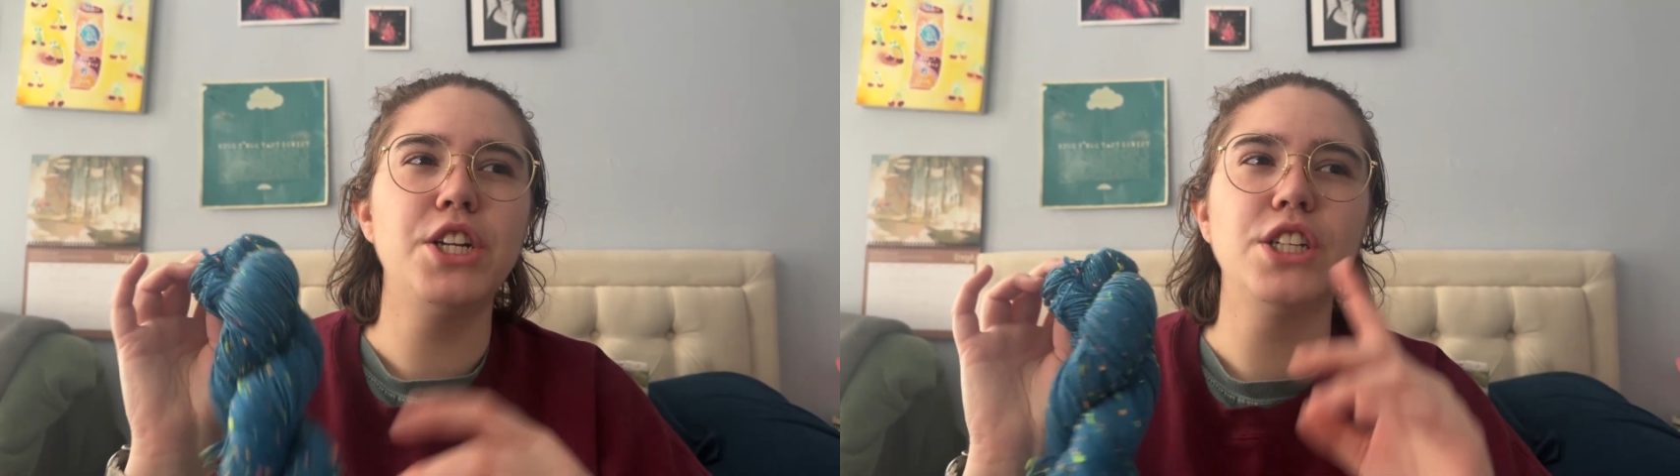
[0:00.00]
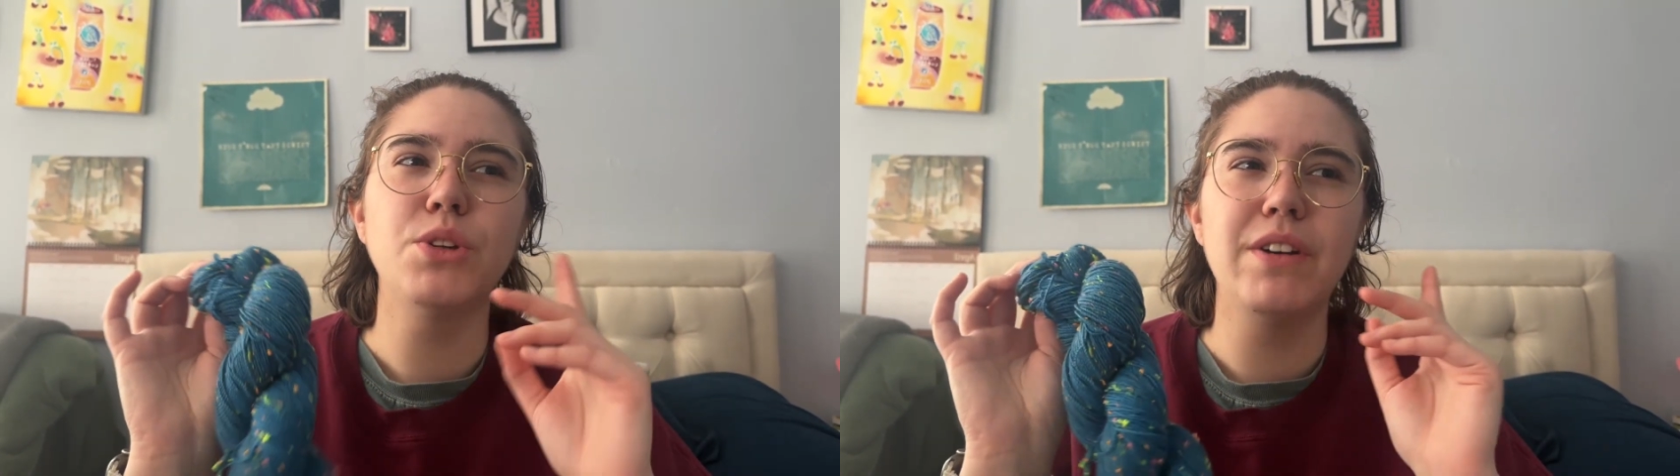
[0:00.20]

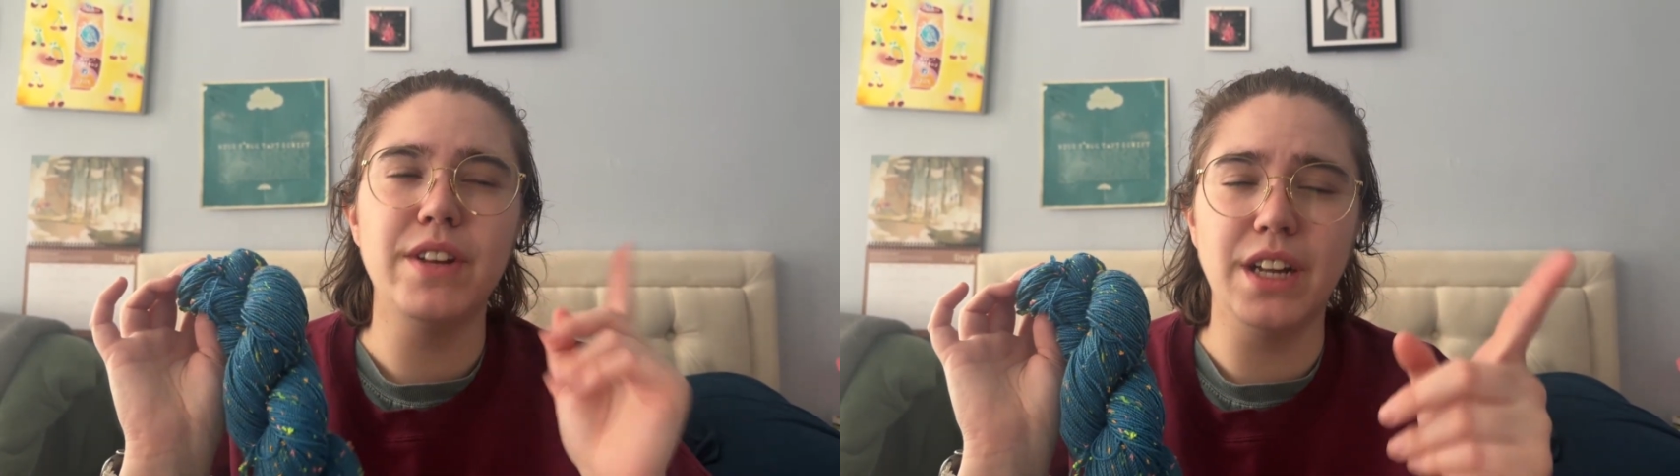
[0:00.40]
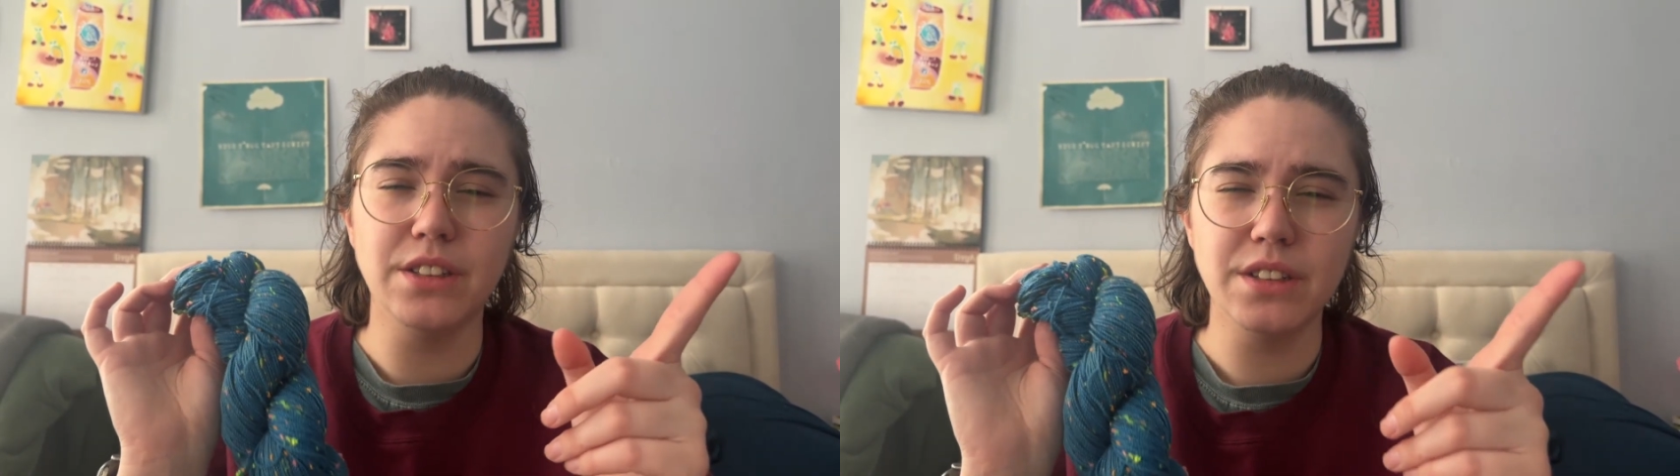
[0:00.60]
and so I have
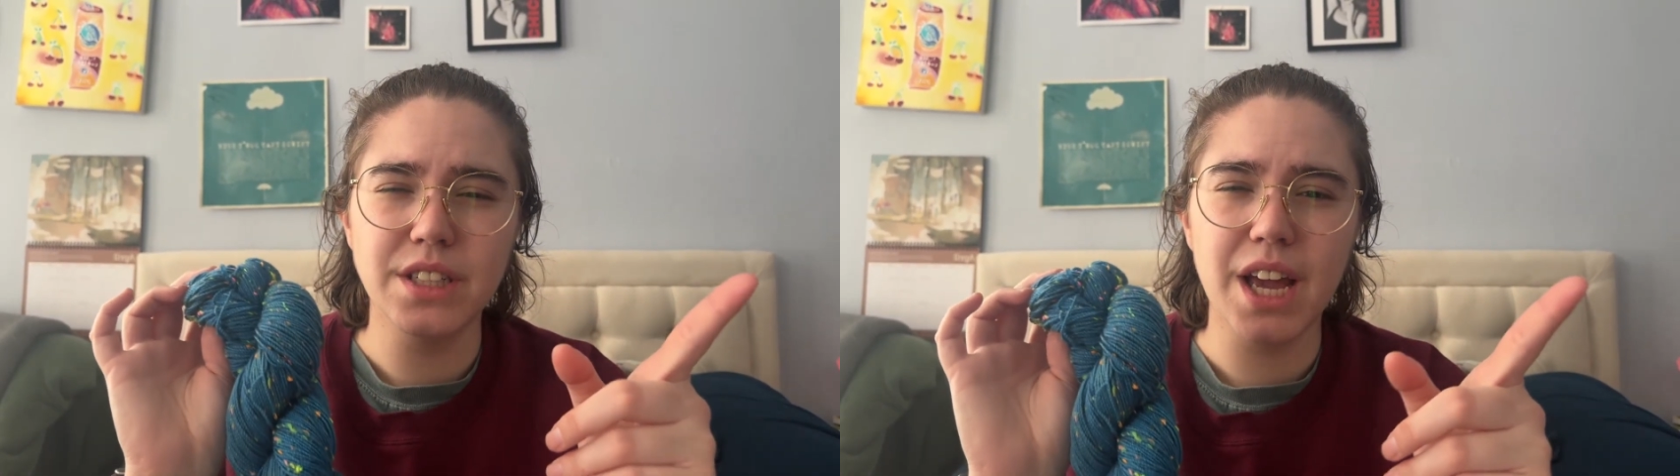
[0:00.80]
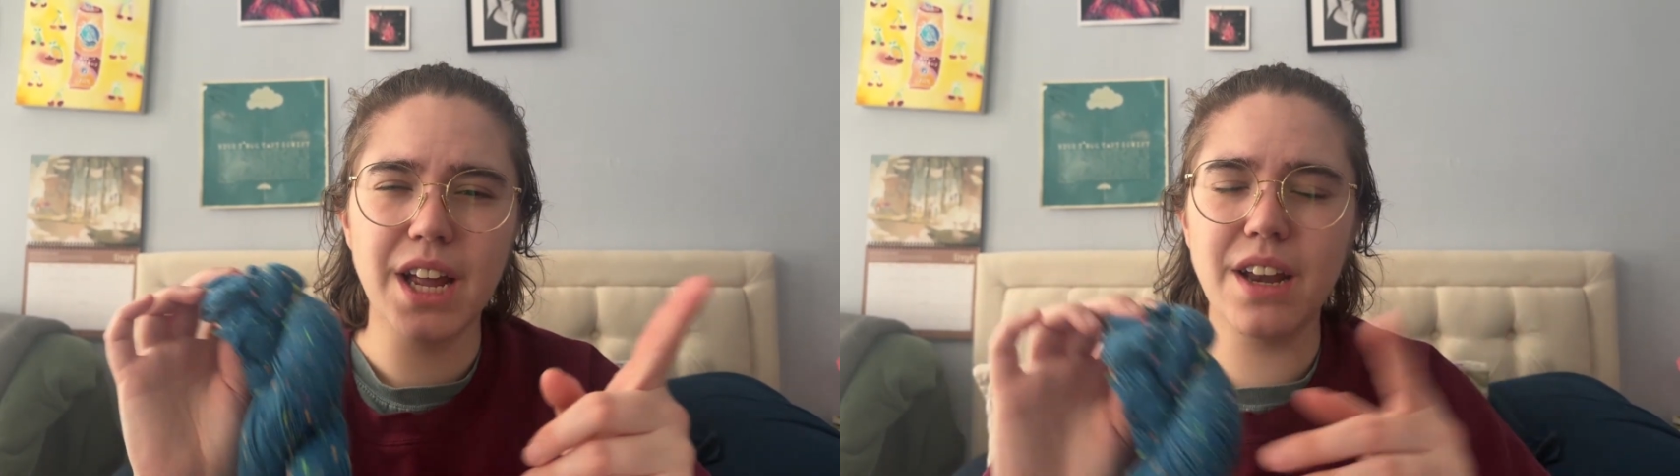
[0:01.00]
another
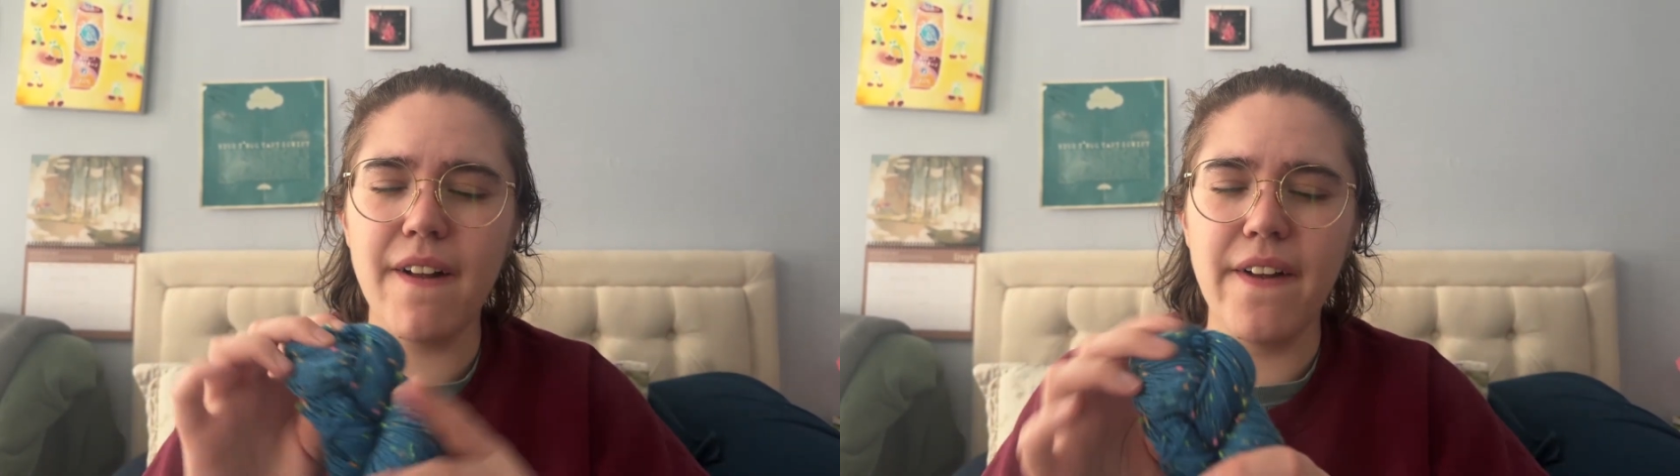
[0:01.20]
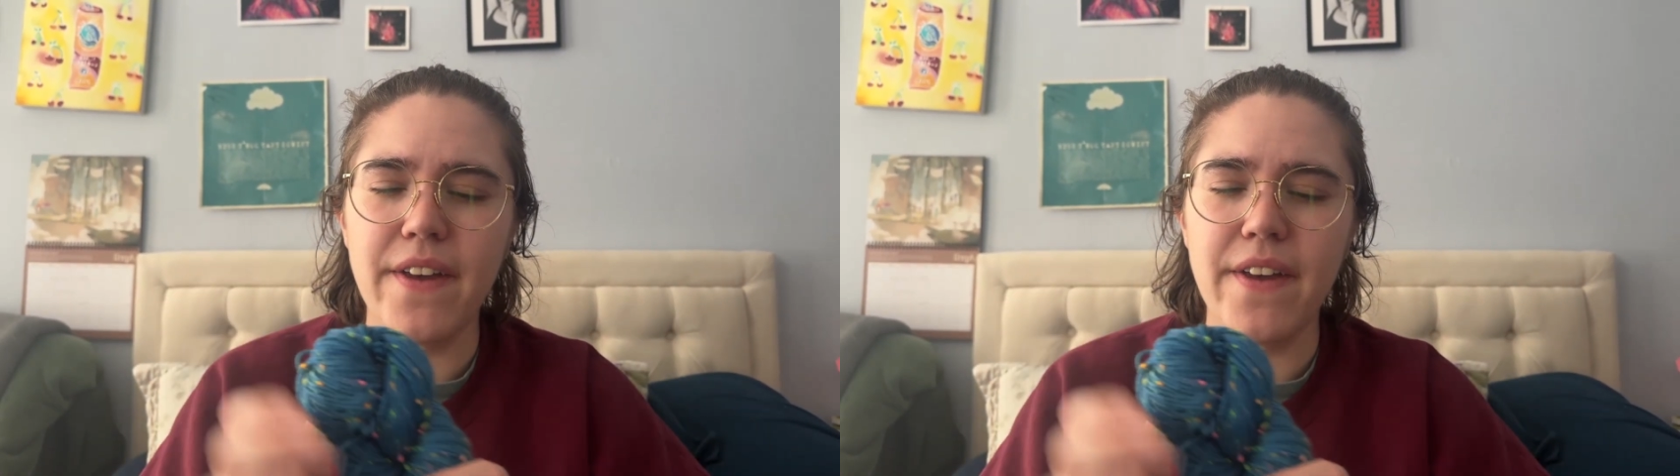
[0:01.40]
skein